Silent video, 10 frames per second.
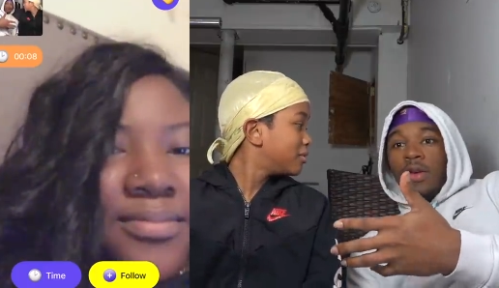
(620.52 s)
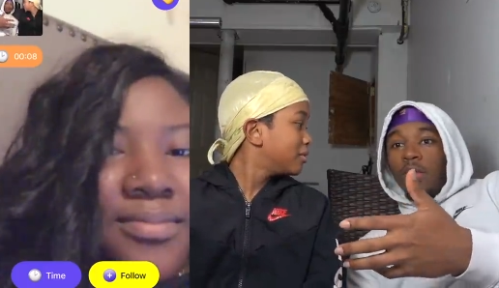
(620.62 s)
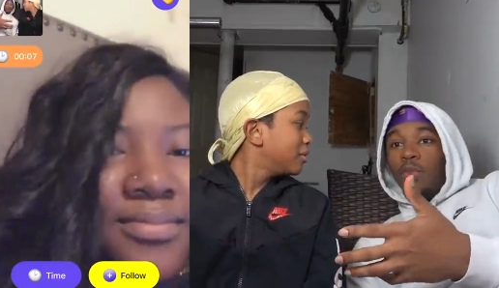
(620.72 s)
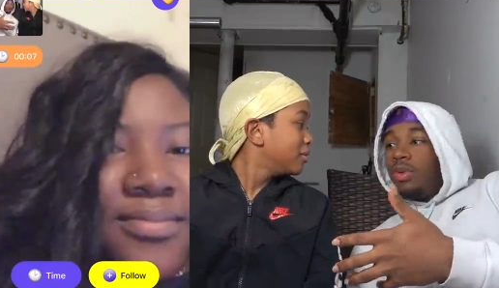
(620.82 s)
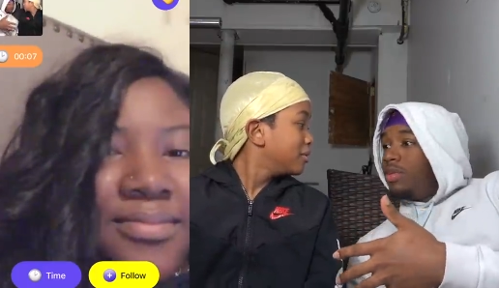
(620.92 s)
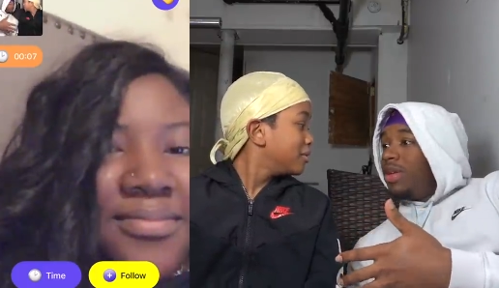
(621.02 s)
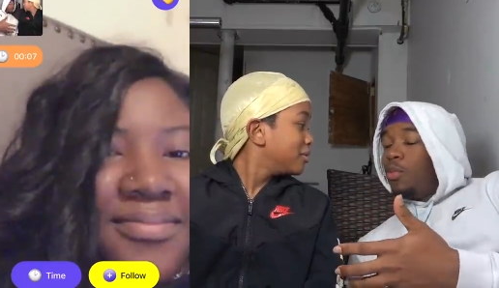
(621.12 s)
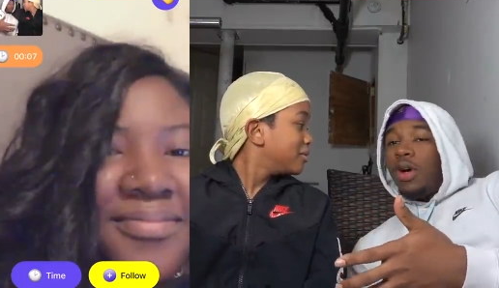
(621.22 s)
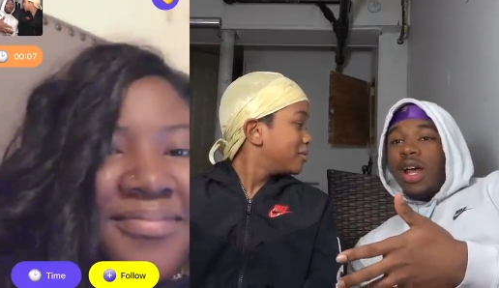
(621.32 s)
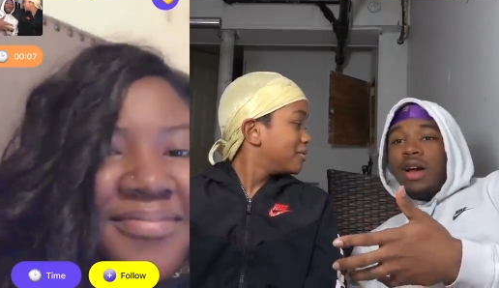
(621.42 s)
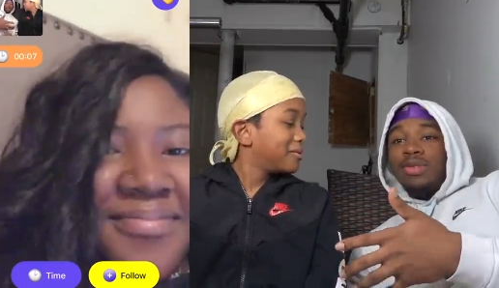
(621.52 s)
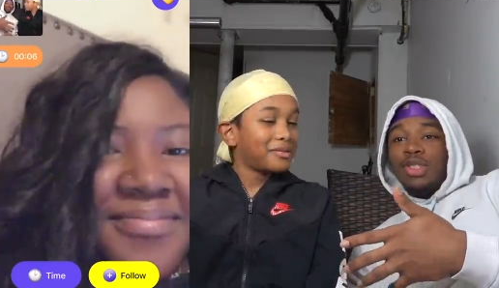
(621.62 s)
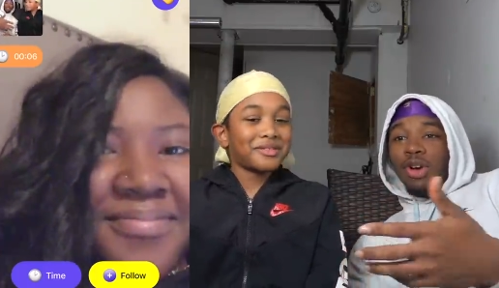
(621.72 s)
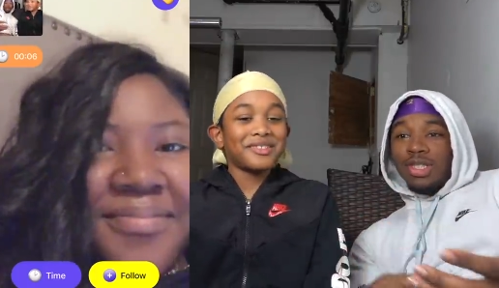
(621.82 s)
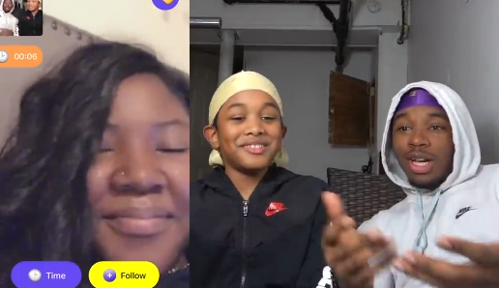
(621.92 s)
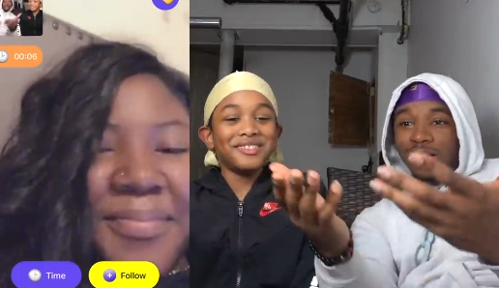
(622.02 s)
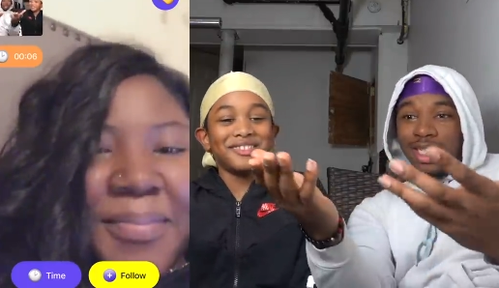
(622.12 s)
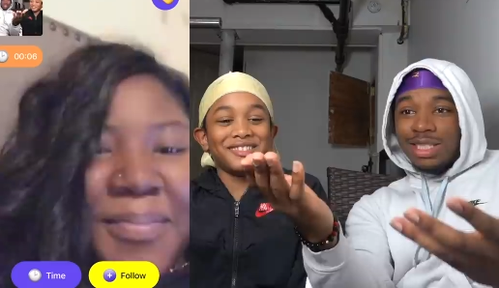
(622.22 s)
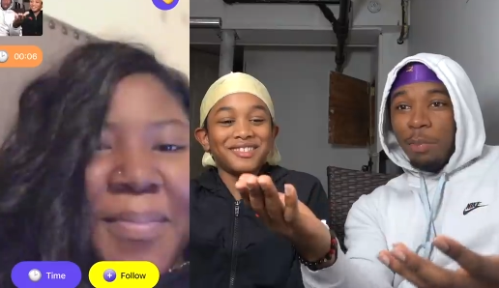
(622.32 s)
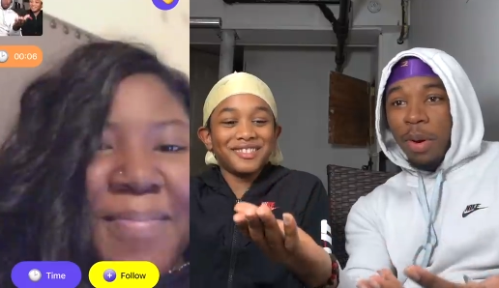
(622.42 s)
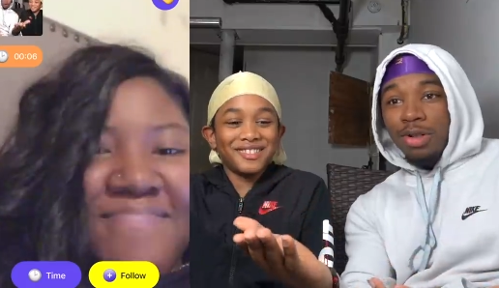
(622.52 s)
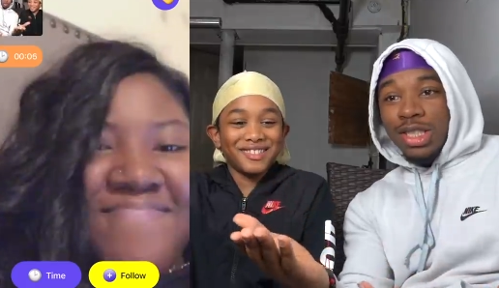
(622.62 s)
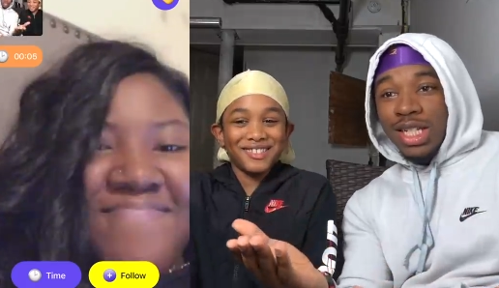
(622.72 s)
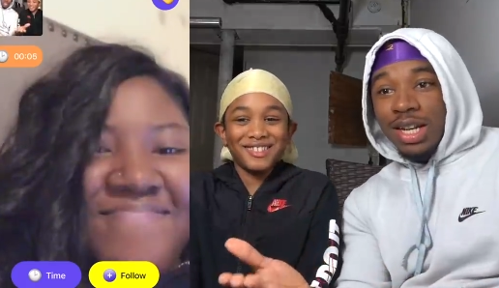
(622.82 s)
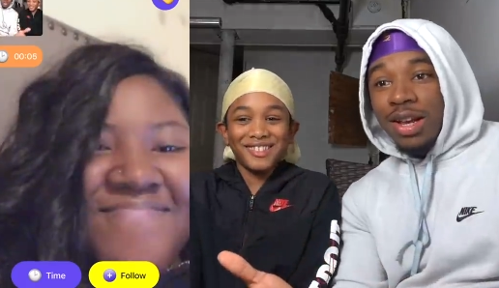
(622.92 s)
Speaker 1: What do you mean? What else? Talk to her. She's a person.